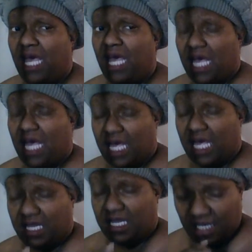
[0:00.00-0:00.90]
And then a
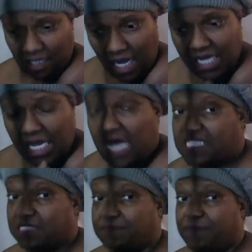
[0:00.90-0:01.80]
lot of
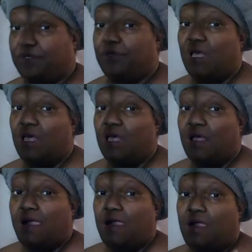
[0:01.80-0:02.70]
hospital,
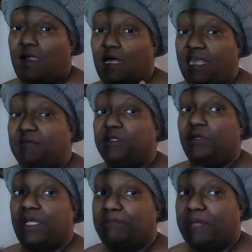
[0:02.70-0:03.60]
even though that
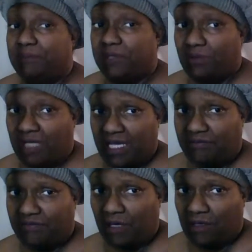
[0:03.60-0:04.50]
people don't have
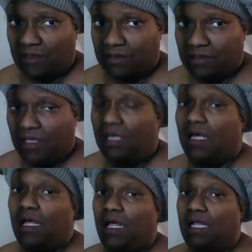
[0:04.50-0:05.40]
dogs,
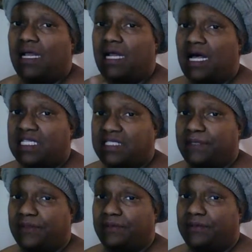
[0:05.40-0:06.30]
a lot of
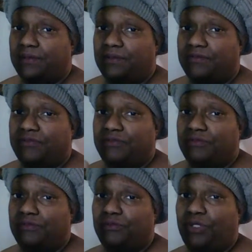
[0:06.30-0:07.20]
hospital
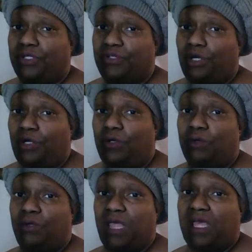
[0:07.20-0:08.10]
would
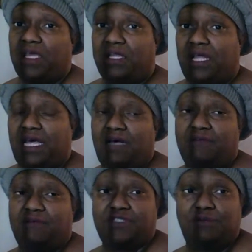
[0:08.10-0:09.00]
go and
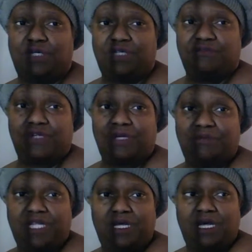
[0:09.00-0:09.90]
have someone from
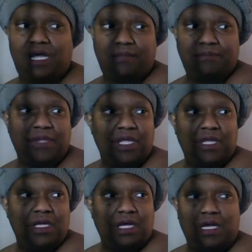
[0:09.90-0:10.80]
the
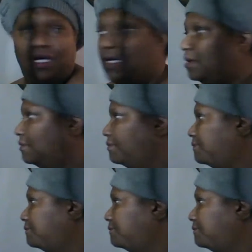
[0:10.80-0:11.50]
uh,